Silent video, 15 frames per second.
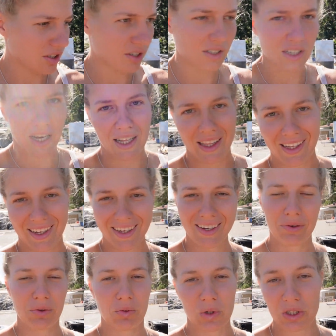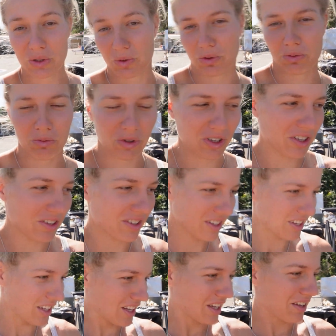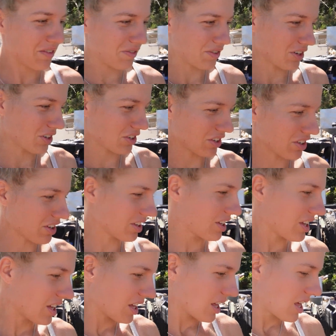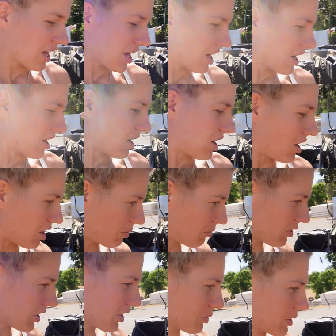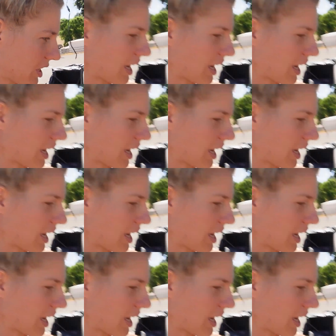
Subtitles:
Sadly, we wish we would be further. Hopefully we'll